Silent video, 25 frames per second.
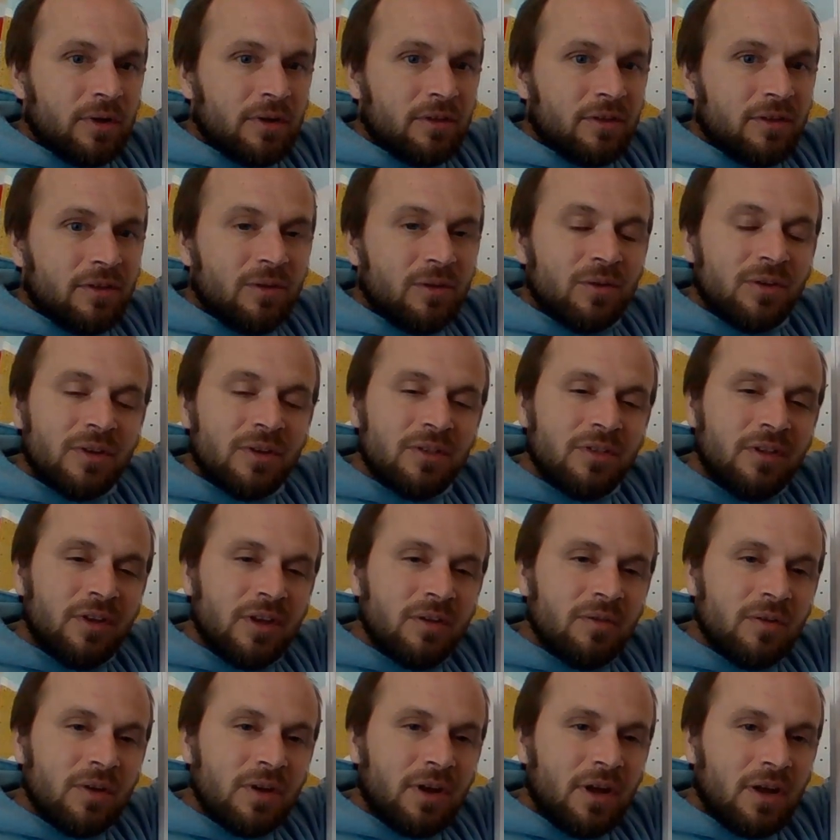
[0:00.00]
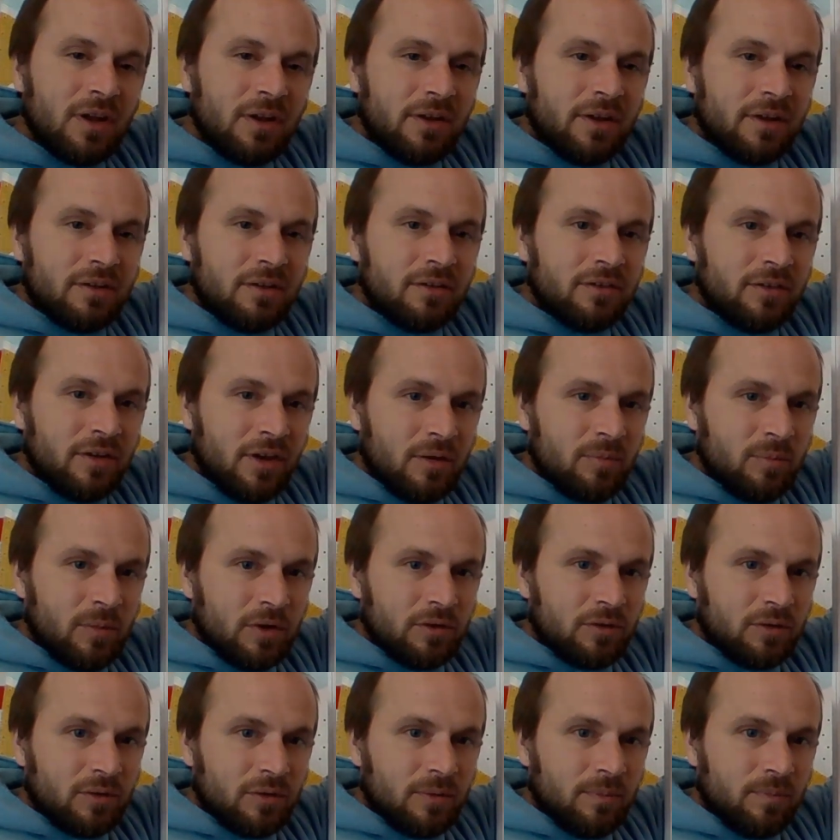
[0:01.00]
You can think of it kind of like the tape
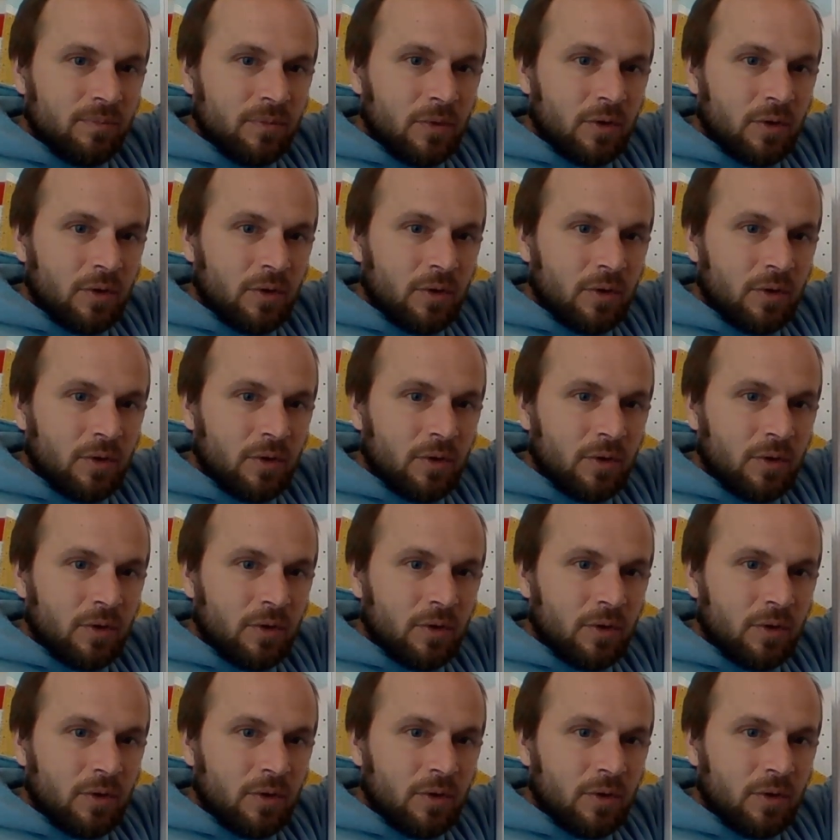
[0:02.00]
measure.